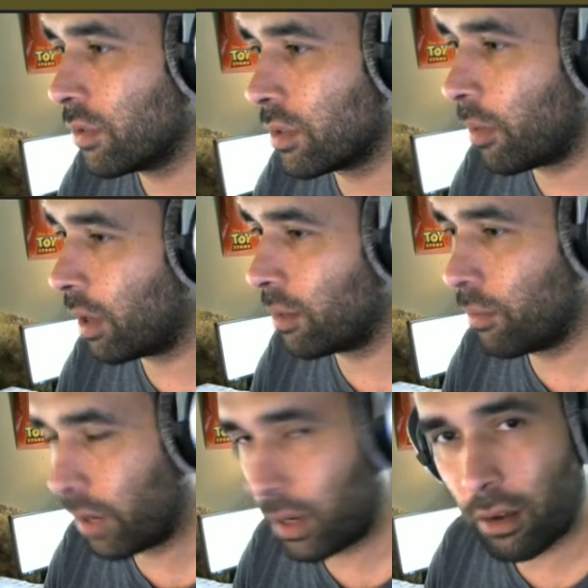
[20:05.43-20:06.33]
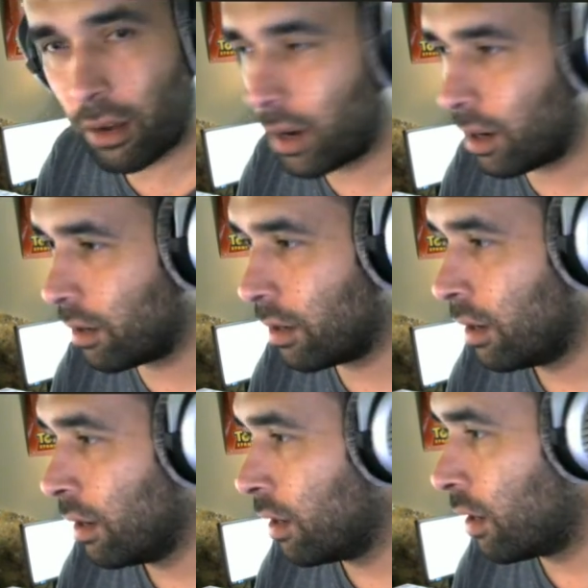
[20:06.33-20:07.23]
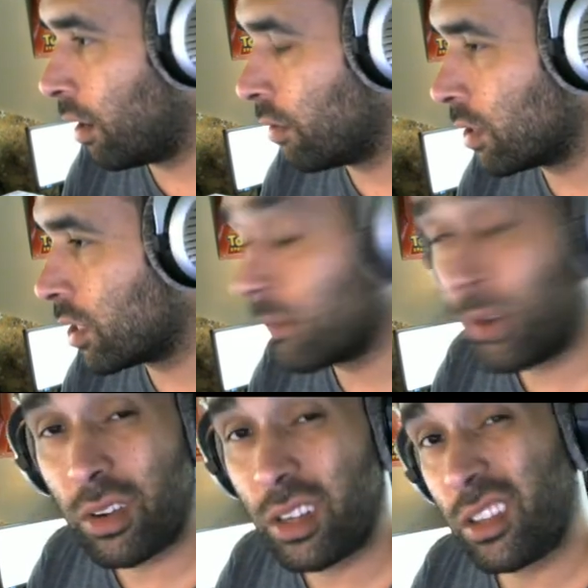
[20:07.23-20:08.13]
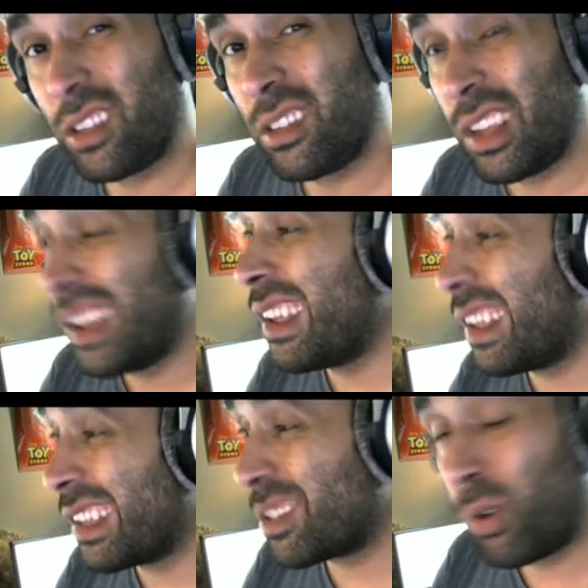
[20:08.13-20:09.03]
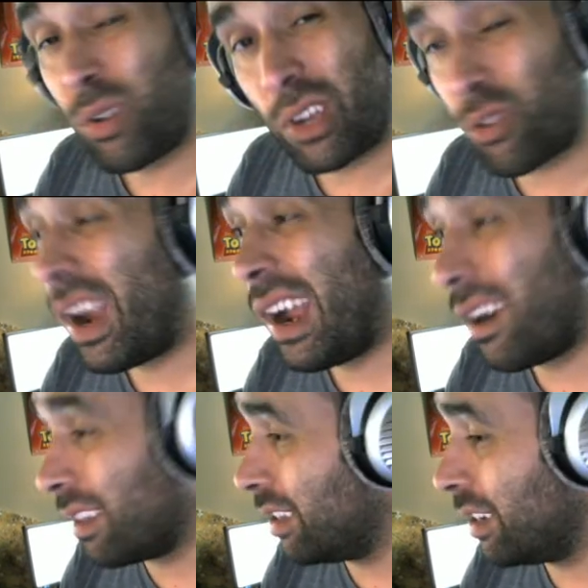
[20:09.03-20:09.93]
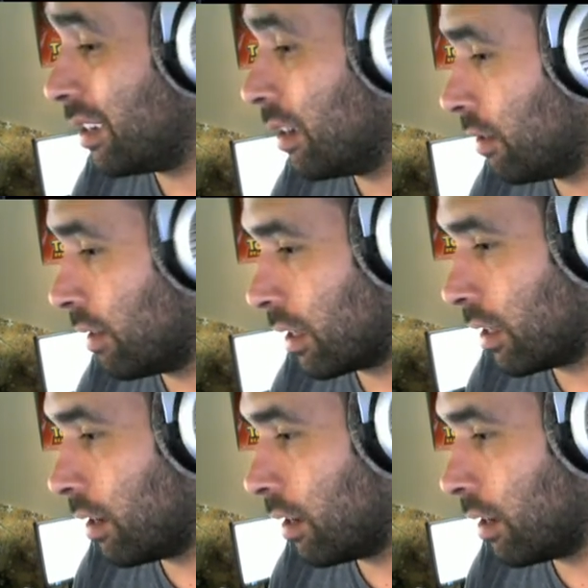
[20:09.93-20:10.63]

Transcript: about to break out higher was smoking crack, I think. Like they're not